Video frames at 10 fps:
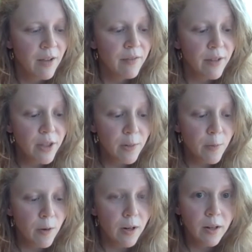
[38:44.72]

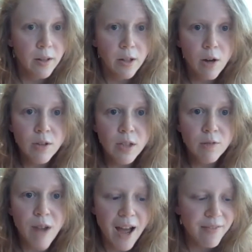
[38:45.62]
Furthermore, the ghosts are
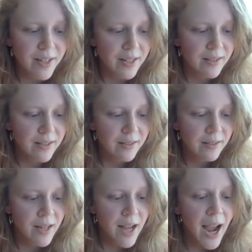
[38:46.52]
ravenous,
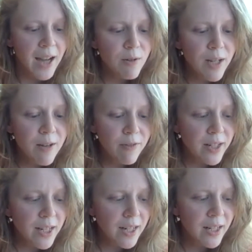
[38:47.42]
and you keep
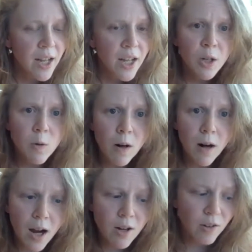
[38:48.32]
forgetting you are
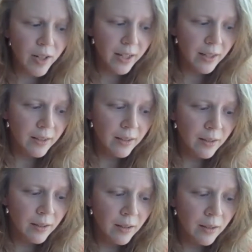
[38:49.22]
hungry.
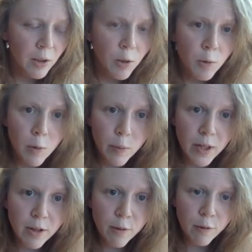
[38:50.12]
Who will
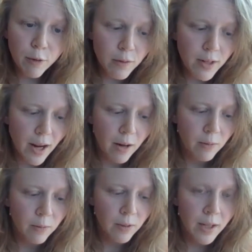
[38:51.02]
bring you food
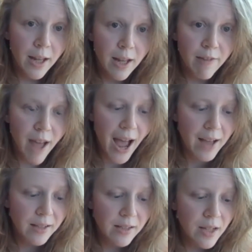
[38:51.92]
now? If
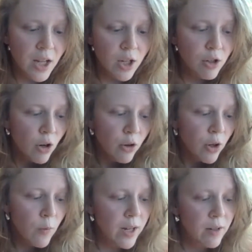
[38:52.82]
asked, you don't
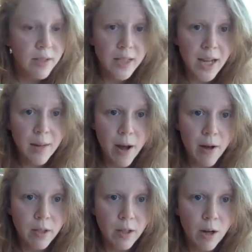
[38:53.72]
know what you'd say
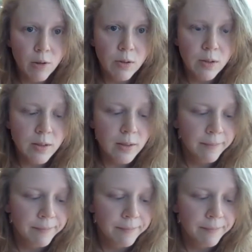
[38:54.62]
about the ghosts.